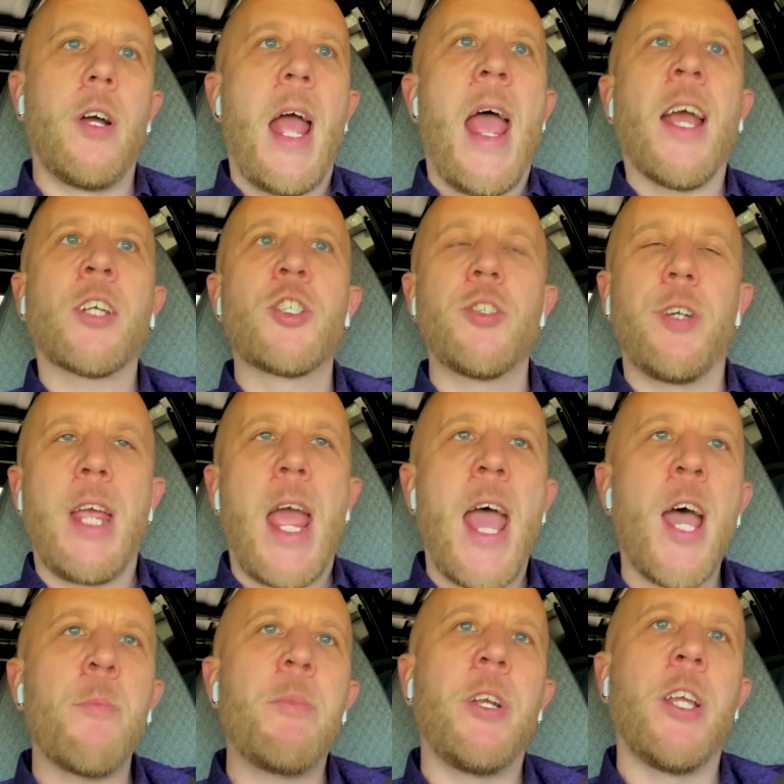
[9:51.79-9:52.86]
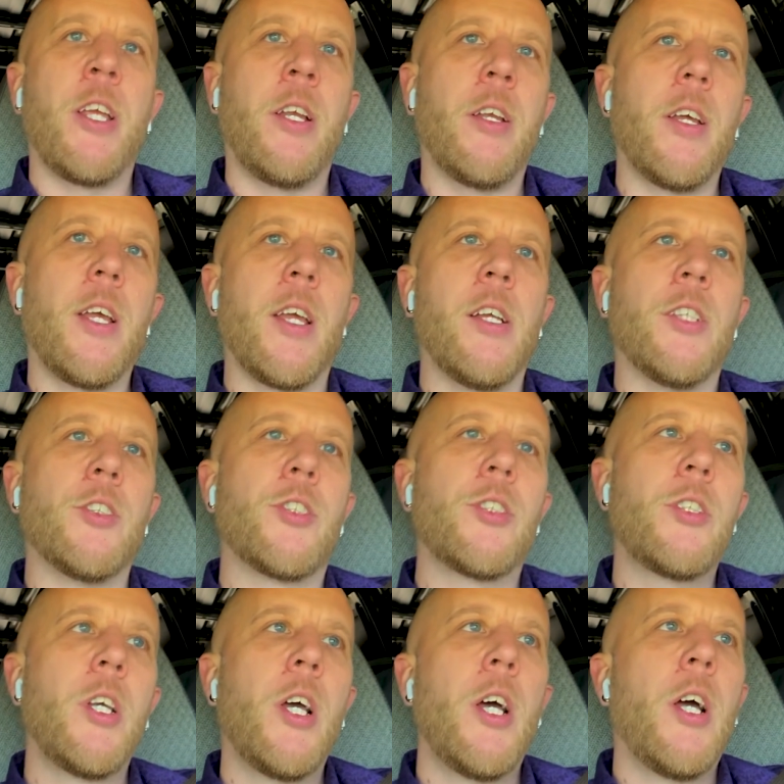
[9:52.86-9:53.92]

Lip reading: actually happening is